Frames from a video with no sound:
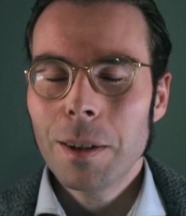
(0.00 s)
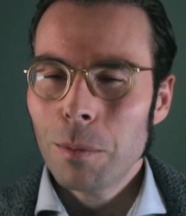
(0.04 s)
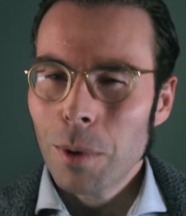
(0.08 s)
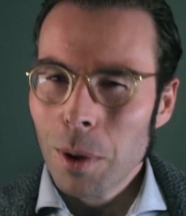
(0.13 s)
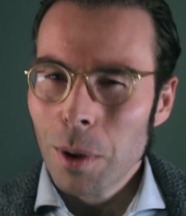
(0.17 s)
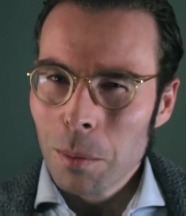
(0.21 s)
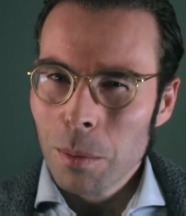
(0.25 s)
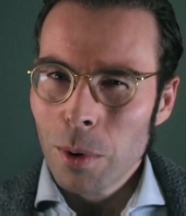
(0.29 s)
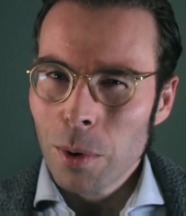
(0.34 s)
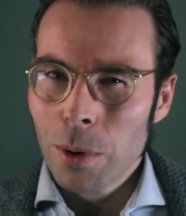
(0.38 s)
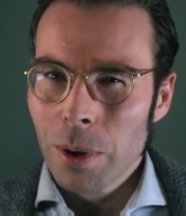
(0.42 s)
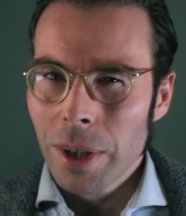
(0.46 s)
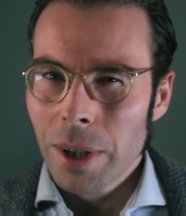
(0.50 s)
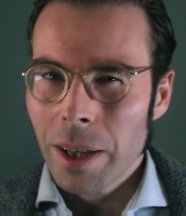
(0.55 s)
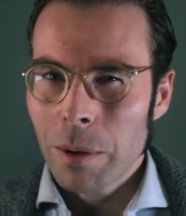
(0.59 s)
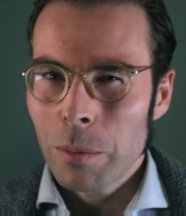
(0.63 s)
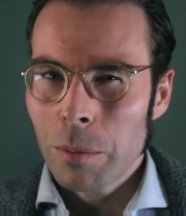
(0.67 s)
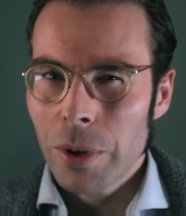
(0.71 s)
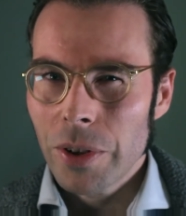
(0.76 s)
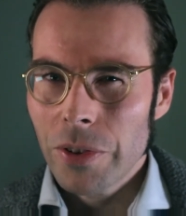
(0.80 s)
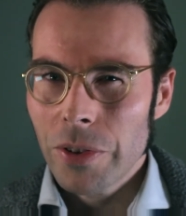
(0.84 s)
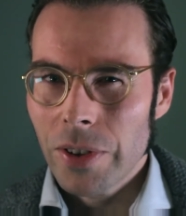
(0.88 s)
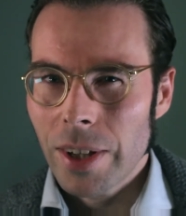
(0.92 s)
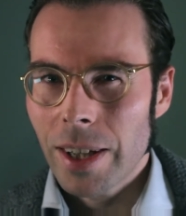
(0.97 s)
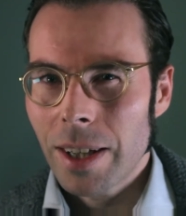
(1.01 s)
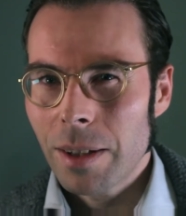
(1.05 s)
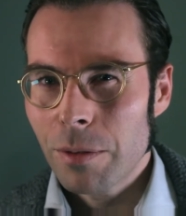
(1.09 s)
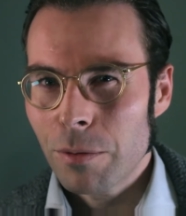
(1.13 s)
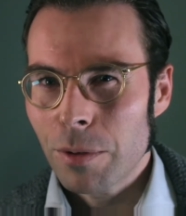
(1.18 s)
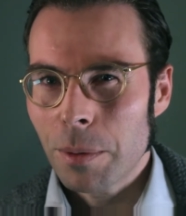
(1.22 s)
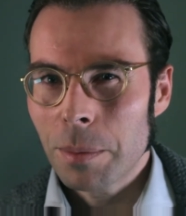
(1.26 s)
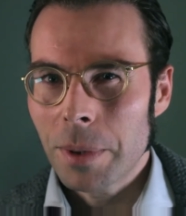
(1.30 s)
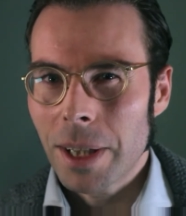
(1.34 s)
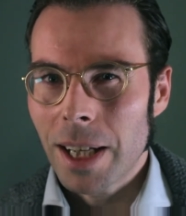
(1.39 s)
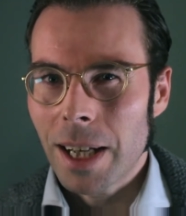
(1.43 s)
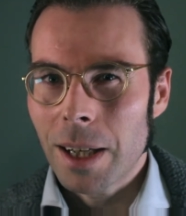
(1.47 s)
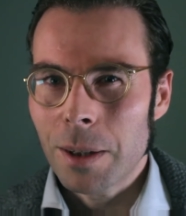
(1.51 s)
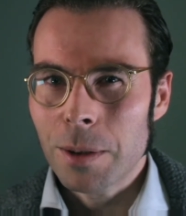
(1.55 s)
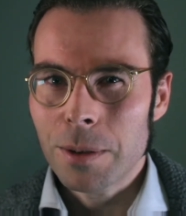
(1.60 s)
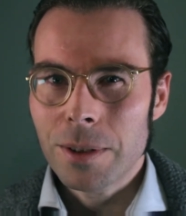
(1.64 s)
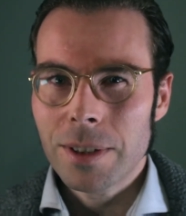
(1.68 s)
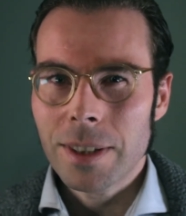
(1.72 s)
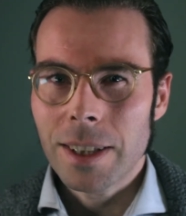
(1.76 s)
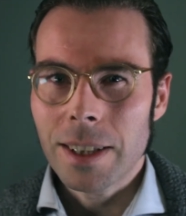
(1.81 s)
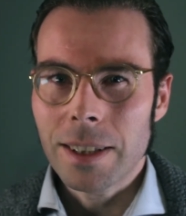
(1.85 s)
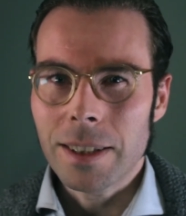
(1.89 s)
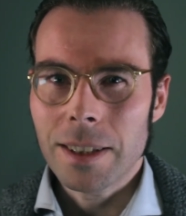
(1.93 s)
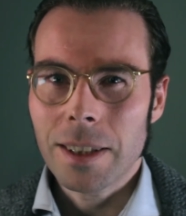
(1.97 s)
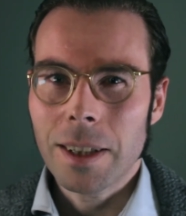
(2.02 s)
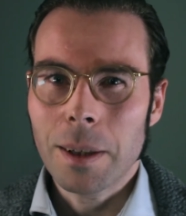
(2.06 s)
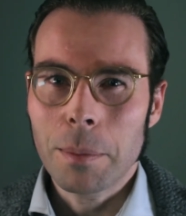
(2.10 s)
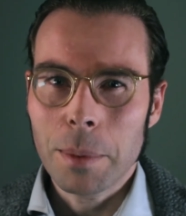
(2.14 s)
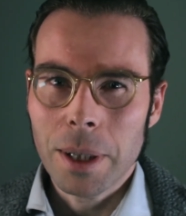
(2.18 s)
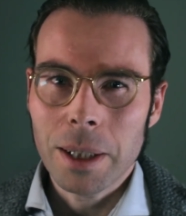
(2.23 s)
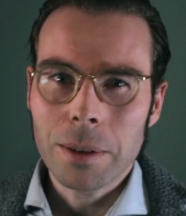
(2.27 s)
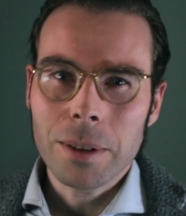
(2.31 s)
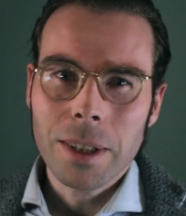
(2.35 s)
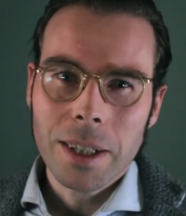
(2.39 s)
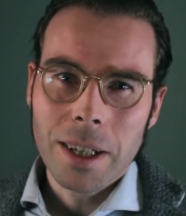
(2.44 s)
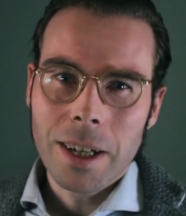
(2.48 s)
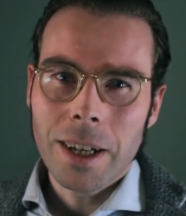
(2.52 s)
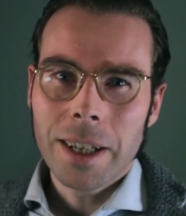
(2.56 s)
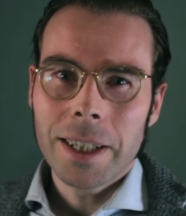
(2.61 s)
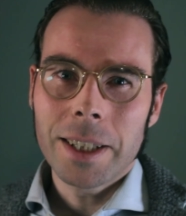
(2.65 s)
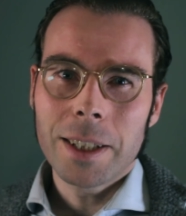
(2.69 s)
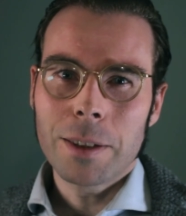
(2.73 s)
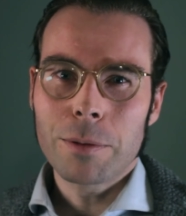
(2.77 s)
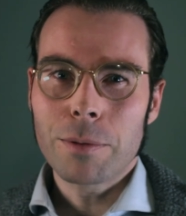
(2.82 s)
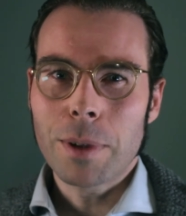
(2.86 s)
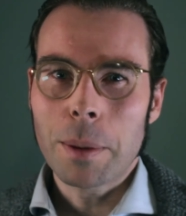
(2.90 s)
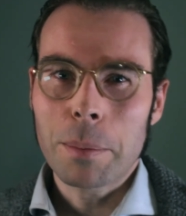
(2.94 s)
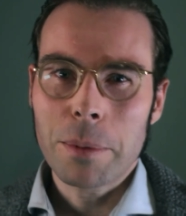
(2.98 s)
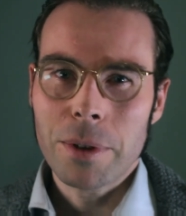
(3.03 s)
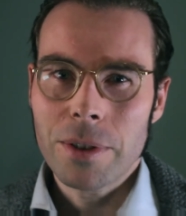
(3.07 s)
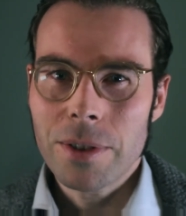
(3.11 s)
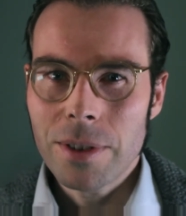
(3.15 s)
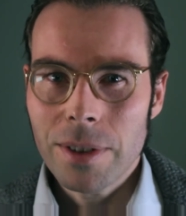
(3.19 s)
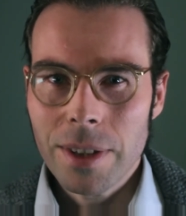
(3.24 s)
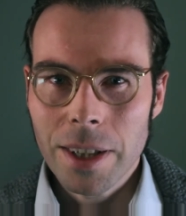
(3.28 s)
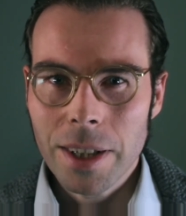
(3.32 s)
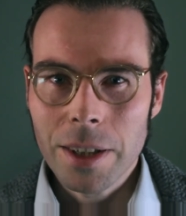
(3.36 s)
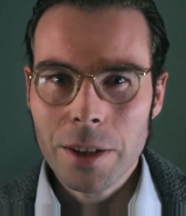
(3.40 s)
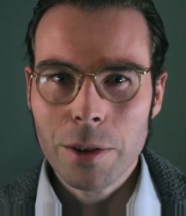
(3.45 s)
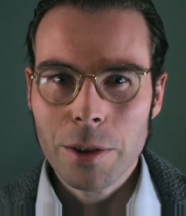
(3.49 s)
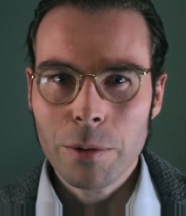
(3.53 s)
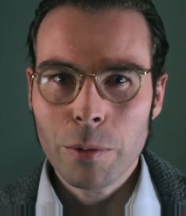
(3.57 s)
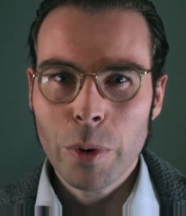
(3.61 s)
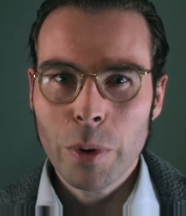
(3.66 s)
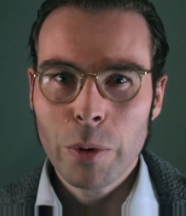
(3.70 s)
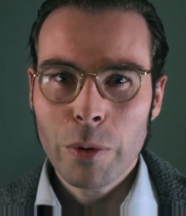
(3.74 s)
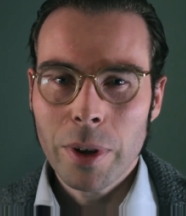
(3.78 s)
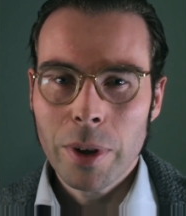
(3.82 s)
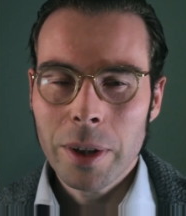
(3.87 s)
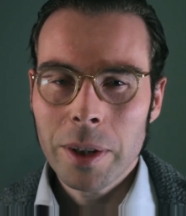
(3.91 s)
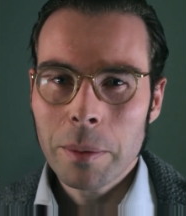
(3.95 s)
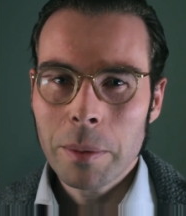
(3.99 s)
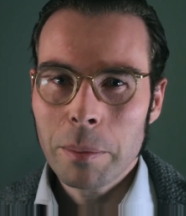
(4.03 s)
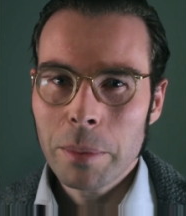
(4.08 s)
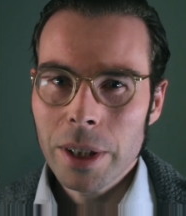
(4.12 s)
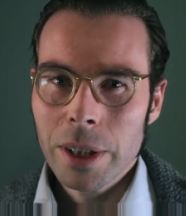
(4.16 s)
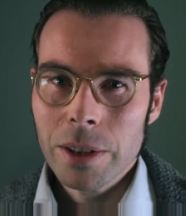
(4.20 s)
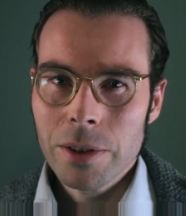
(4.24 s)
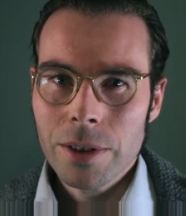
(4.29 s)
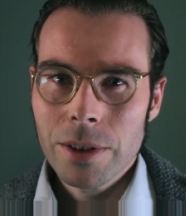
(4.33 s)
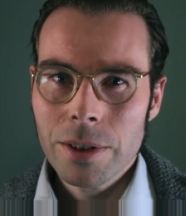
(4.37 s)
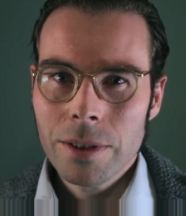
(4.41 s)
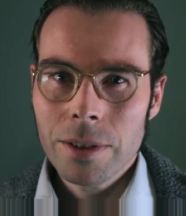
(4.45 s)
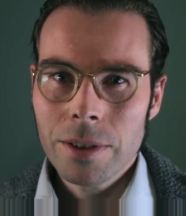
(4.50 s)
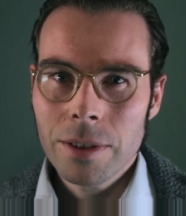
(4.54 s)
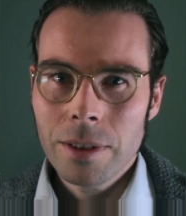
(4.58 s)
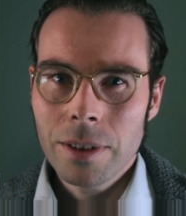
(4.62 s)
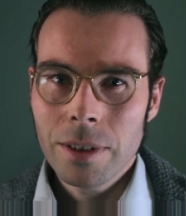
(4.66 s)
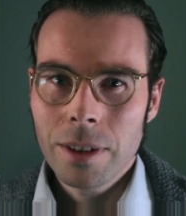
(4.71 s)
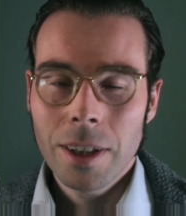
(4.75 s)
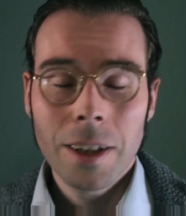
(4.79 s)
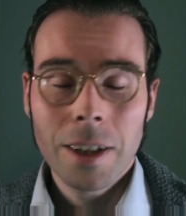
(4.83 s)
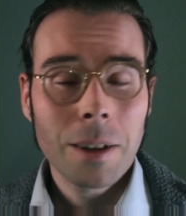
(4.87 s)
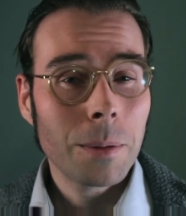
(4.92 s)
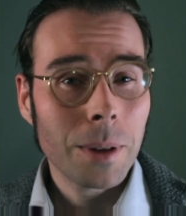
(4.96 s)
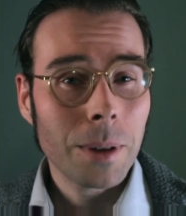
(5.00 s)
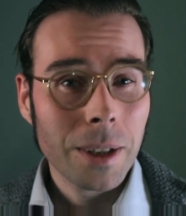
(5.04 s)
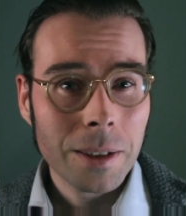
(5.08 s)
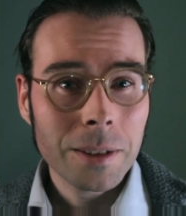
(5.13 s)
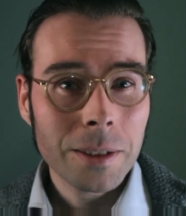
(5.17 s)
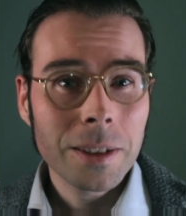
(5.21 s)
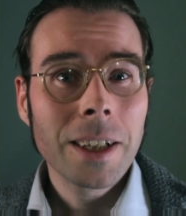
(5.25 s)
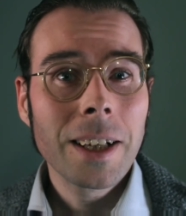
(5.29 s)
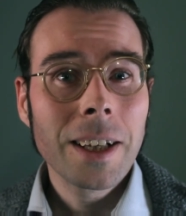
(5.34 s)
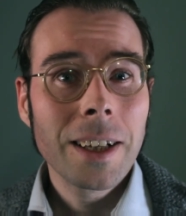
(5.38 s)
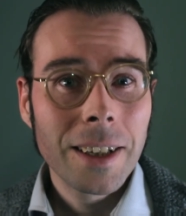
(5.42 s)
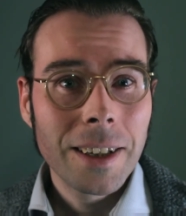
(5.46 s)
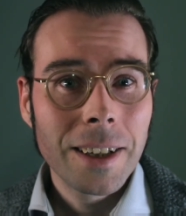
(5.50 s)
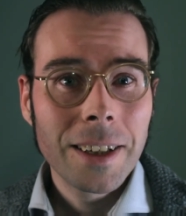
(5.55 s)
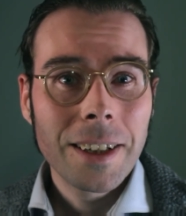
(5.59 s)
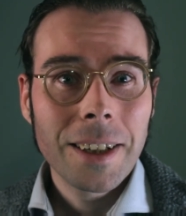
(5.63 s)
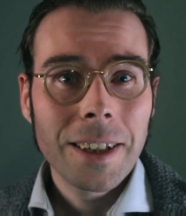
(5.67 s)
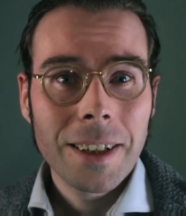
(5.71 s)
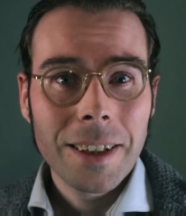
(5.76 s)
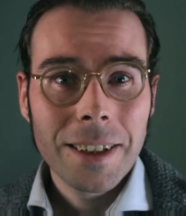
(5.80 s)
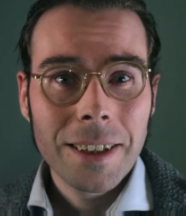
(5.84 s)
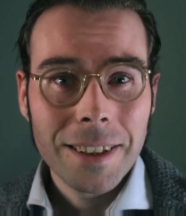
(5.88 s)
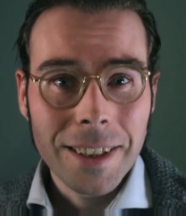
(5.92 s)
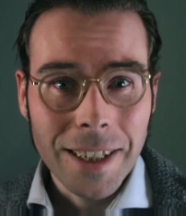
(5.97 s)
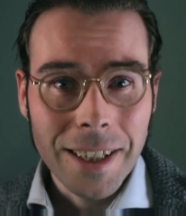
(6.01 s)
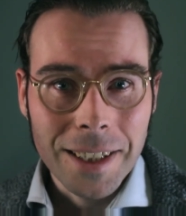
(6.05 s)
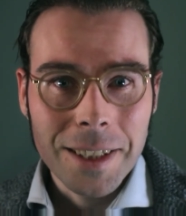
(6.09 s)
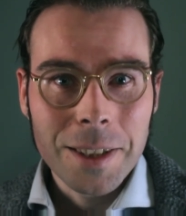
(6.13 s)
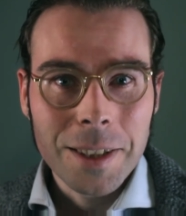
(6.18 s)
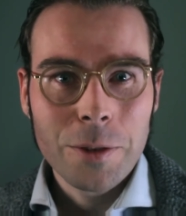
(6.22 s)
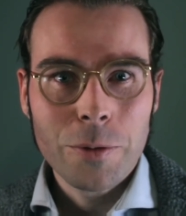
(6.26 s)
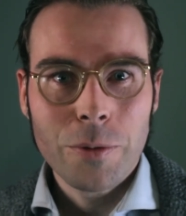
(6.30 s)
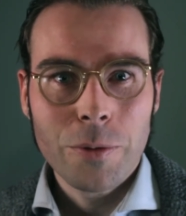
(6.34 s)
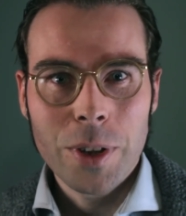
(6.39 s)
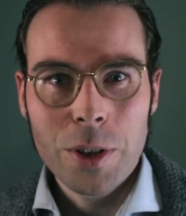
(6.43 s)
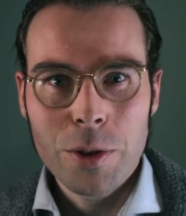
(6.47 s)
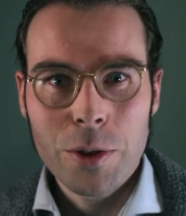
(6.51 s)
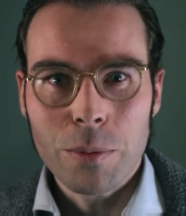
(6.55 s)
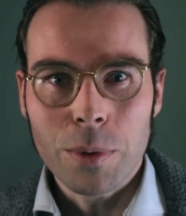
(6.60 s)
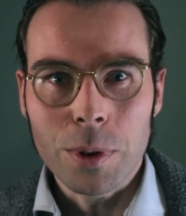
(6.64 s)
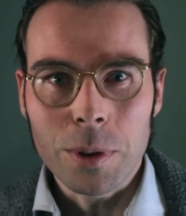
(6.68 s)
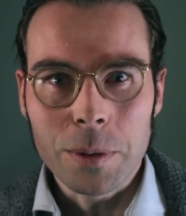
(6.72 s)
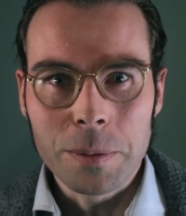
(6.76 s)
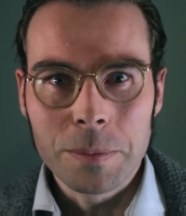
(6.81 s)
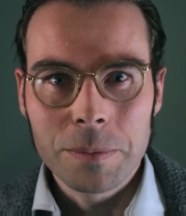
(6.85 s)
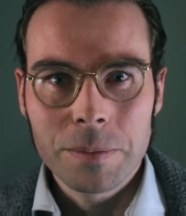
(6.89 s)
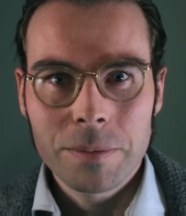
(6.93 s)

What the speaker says: What more can we say from the outset about the kind of representation we find in pictures? Well, that it's visual.